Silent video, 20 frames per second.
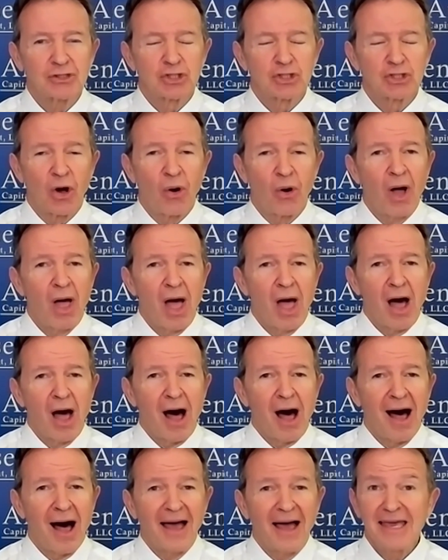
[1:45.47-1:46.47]
So
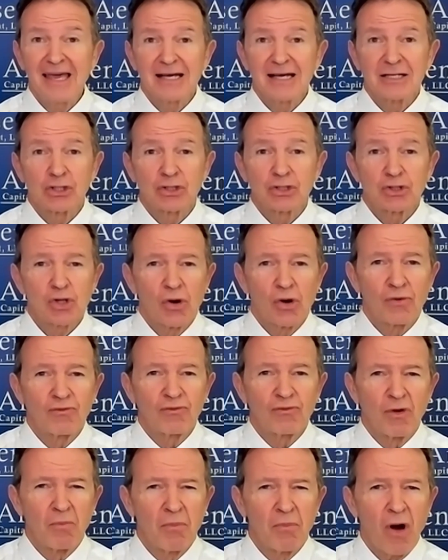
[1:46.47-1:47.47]
uh, he has shown
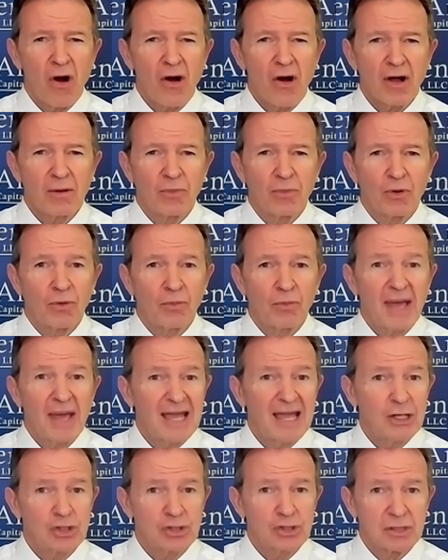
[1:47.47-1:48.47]
remarkable
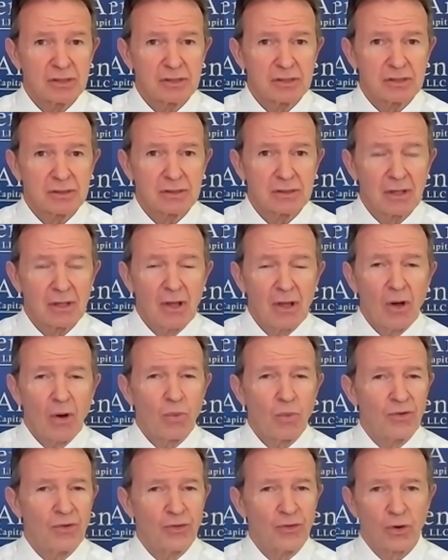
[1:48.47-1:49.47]
patience
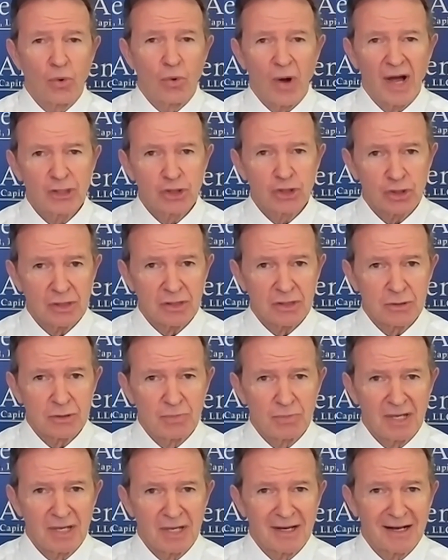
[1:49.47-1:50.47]
with the questions
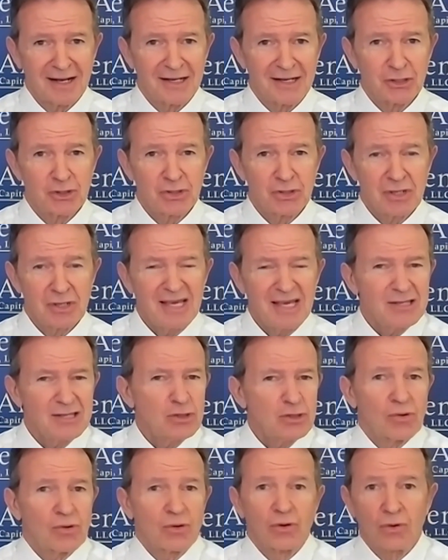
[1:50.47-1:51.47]
because he's
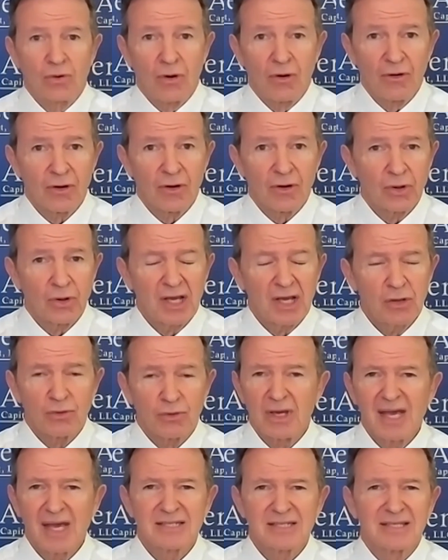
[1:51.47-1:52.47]
not an oracle either.
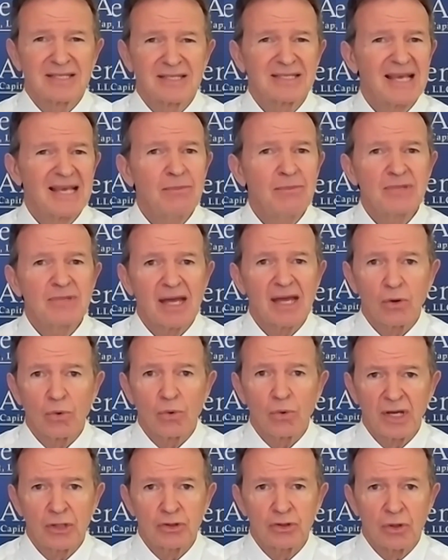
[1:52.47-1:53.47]
He has the same data
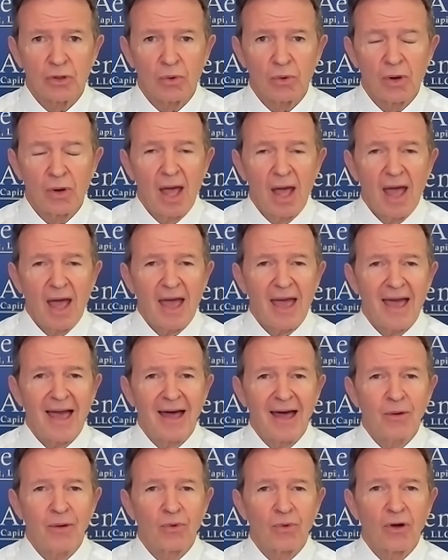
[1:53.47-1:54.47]
we do.
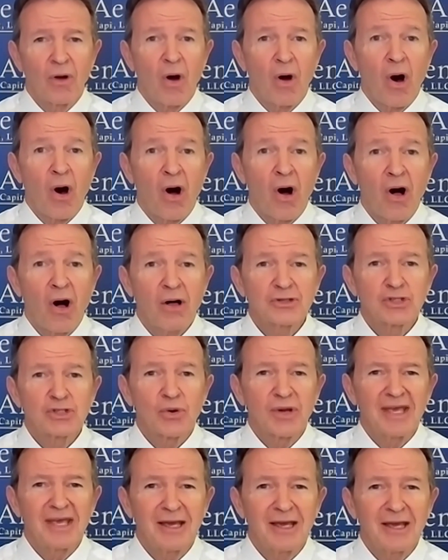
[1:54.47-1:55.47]
And we're all
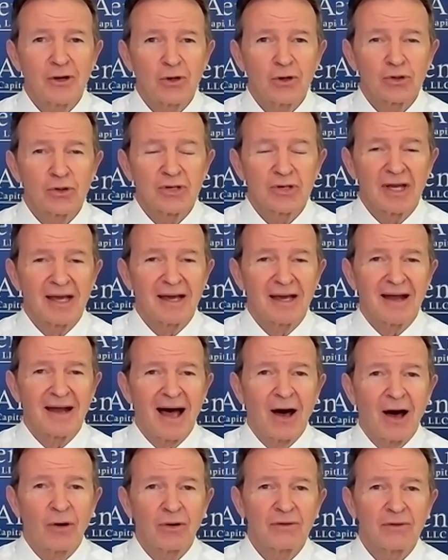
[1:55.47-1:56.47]
so eager to get
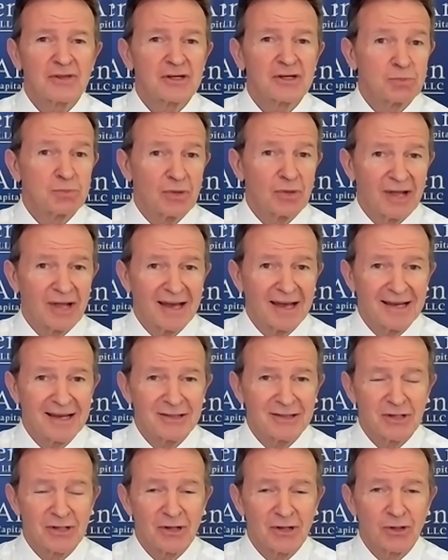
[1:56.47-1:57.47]
out of this
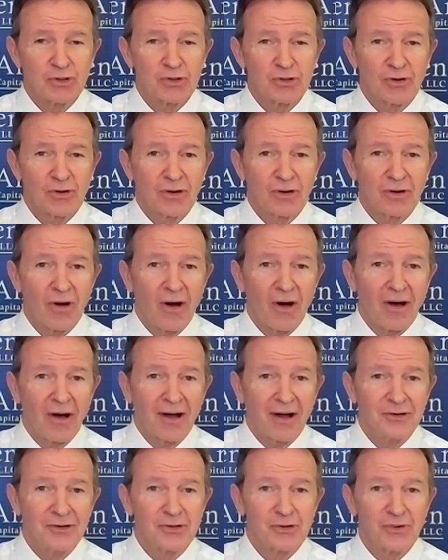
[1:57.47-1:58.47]
malaise and turn
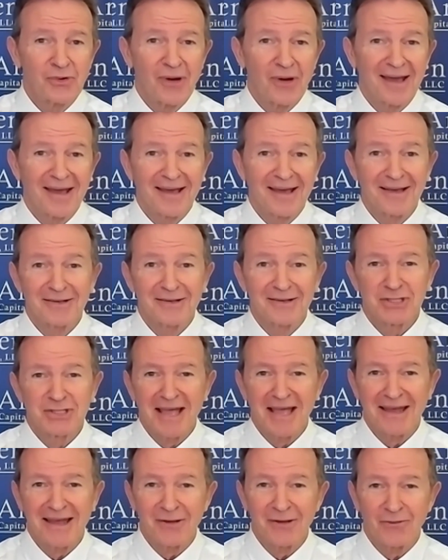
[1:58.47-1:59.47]
on to a
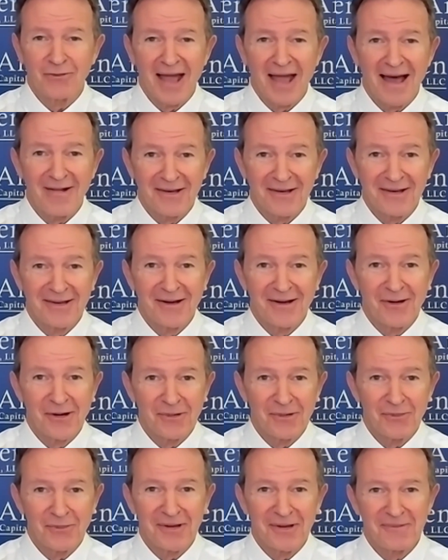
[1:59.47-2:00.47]
steady rally,
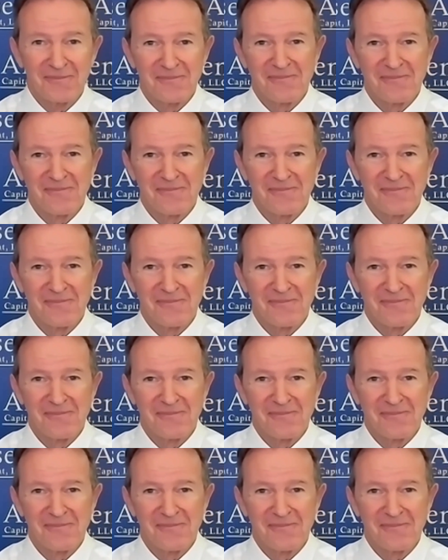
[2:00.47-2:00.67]
aren't we?